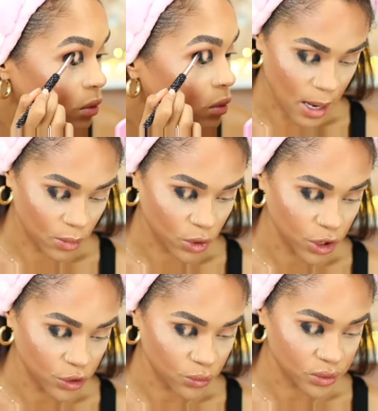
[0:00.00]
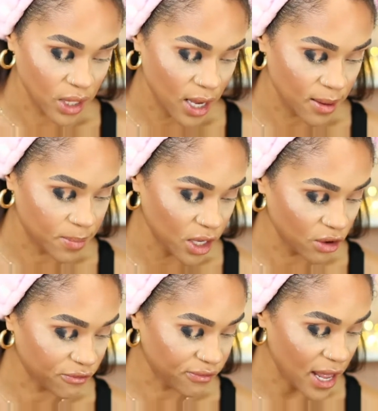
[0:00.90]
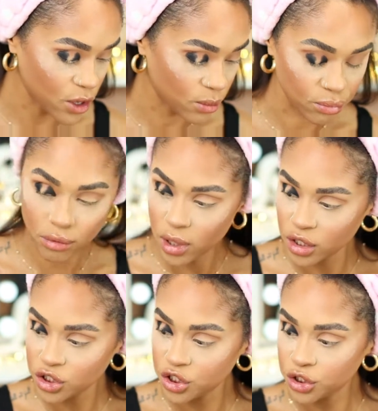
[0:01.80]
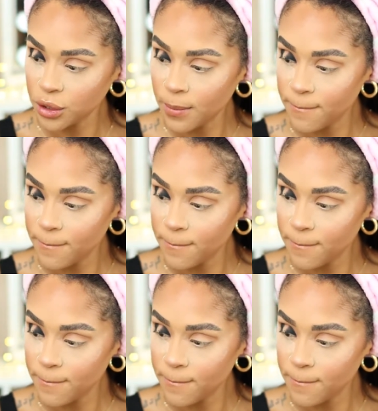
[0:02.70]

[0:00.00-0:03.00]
I'm going to use a bigger, flatter brush,